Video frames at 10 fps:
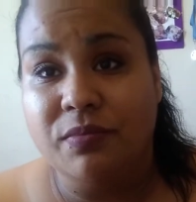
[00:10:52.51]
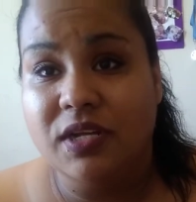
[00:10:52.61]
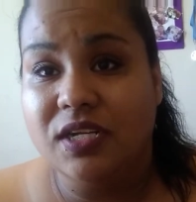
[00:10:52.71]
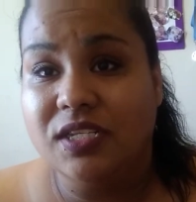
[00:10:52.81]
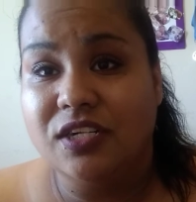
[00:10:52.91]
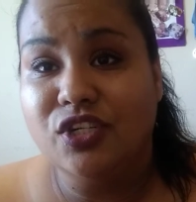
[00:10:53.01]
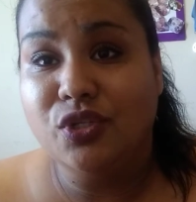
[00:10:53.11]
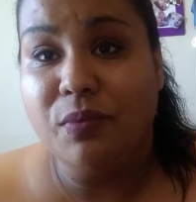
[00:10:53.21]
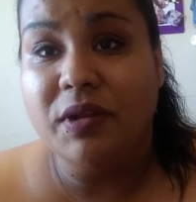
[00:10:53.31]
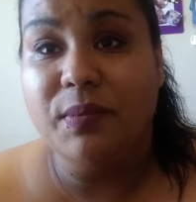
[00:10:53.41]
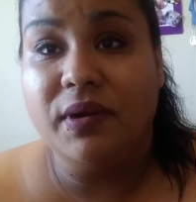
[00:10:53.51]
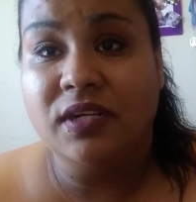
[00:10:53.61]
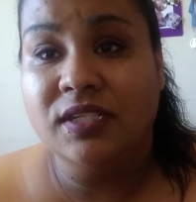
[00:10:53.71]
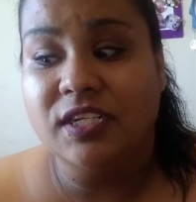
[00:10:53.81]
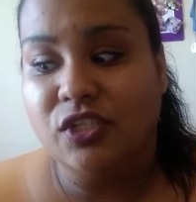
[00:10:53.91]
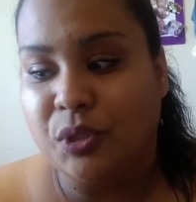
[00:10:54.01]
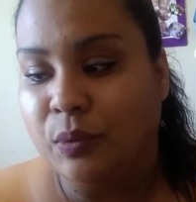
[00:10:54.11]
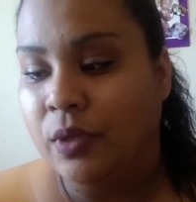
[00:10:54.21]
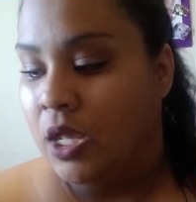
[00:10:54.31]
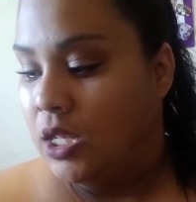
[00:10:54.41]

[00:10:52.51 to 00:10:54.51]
because there's so many parents that don't